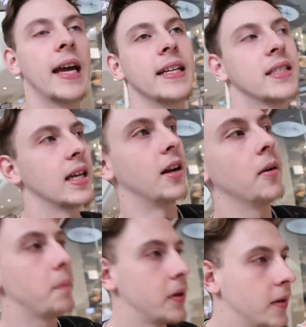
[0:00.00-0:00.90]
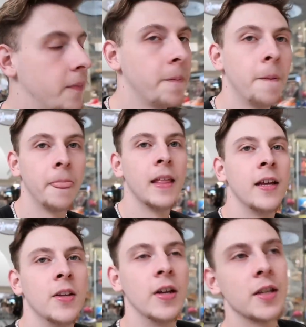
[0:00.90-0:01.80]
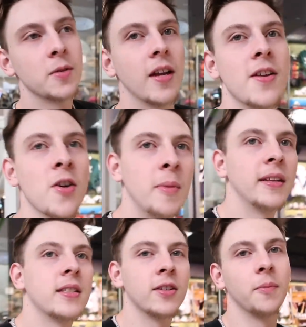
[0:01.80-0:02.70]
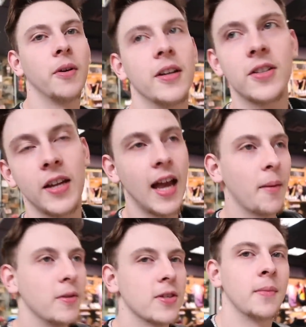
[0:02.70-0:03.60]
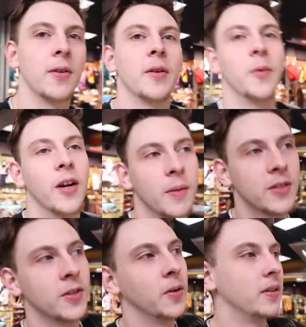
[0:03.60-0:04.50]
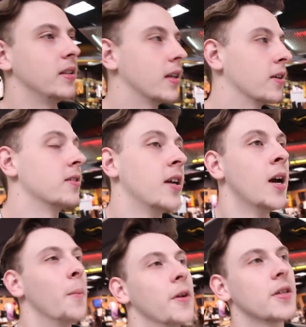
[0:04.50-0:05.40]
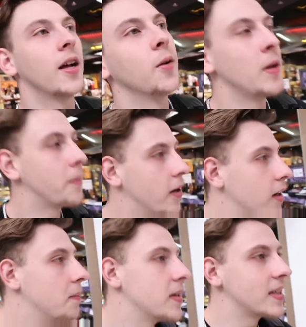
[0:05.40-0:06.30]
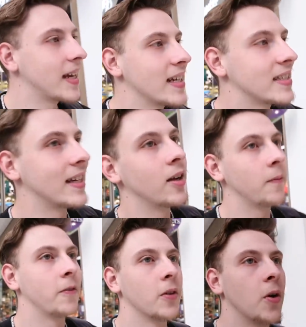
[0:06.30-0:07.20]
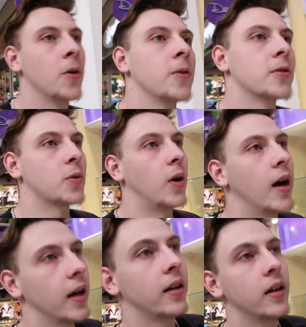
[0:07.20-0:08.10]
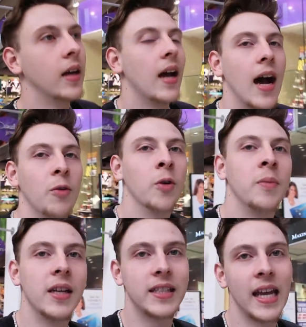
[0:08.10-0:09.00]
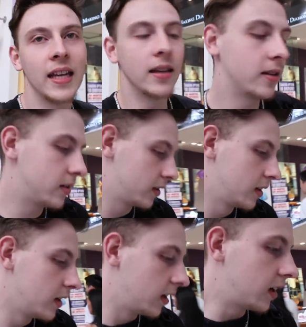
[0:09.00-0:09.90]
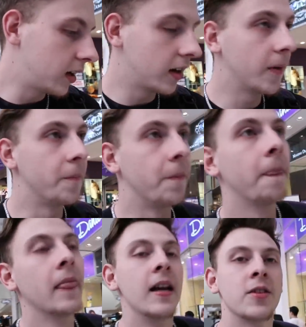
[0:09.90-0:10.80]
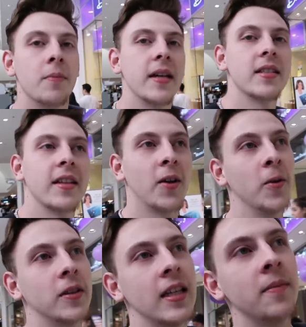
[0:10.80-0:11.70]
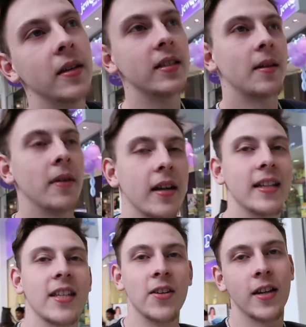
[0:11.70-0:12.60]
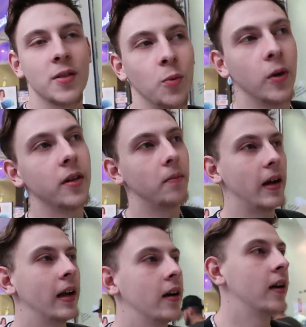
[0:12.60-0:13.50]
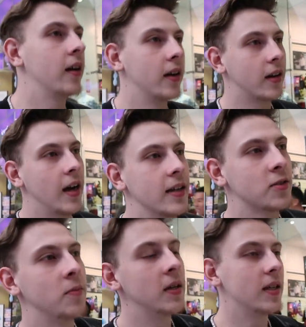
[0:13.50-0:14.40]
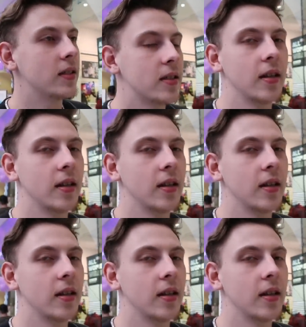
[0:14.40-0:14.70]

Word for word: has set up. You guys will not know about this till the party already happened, so I'm not really worried about knowing details. There's a Halloween party that Mystic has set up for the whole squad that will be attending. Um, so basically the whole theme is, I'm not gonna tell you guys what my uh, costume is,